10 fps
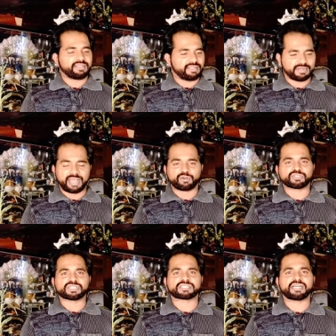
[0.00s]
In air
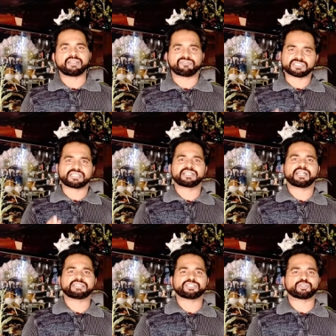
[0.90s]
hostess training, first thing
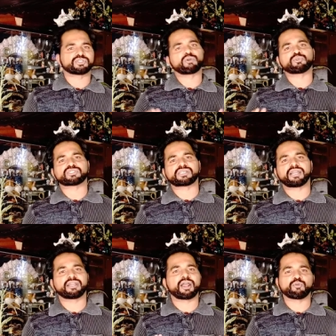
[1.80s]
they'll teach you is how to
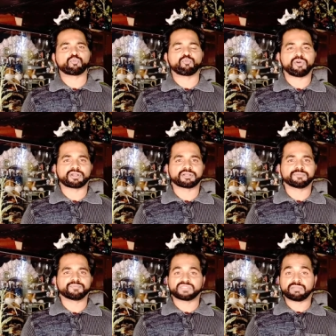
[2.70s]
stand and how to walk.
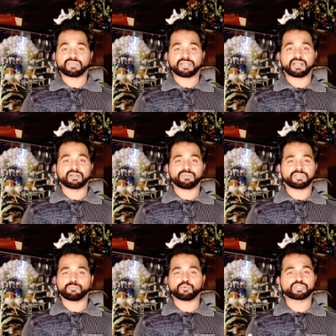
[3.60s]
Same thing in army,
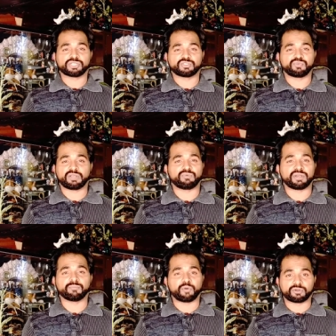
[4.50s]
the posture is very,
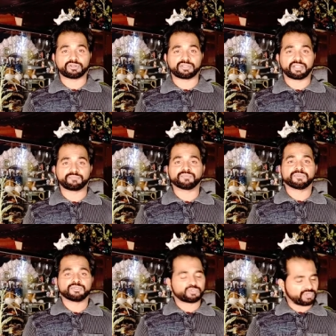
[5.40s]
very important thing.
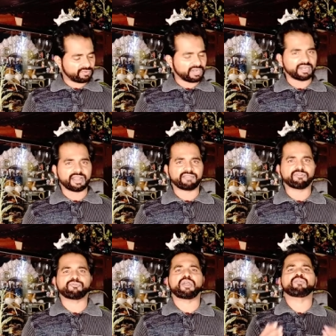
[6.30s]
So even in
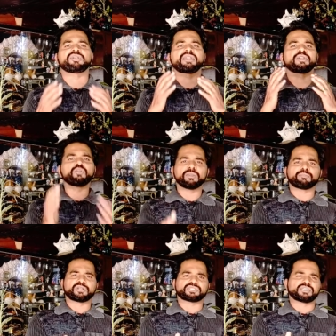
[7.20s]
life, if you have to create good
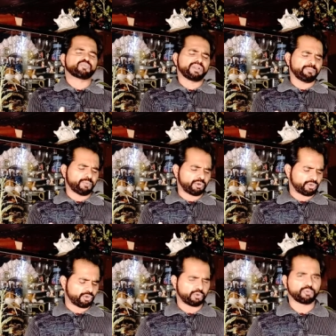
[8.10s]
impressions, very
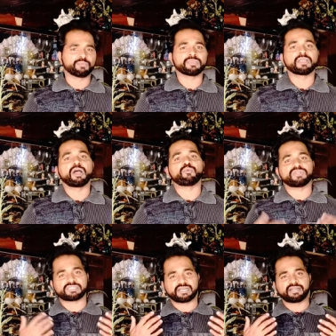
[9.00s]
important to know how
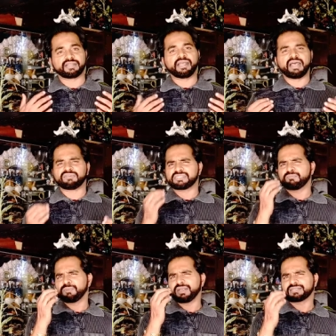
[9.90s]
we stand. I have a
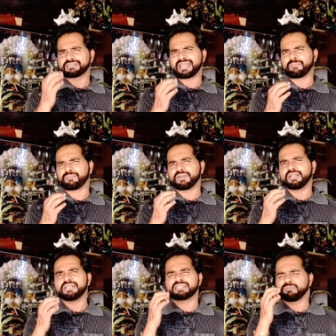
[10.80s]
simple example,
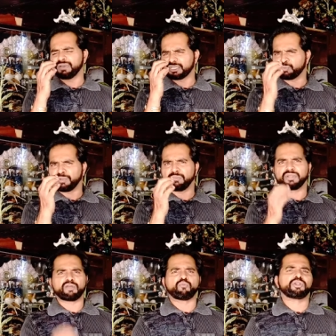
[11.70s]
simple
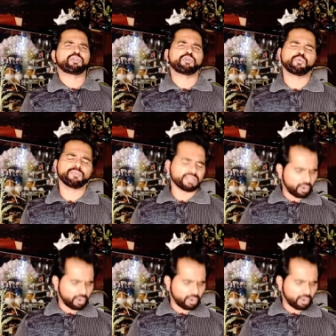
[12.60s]
experiment I want you to do.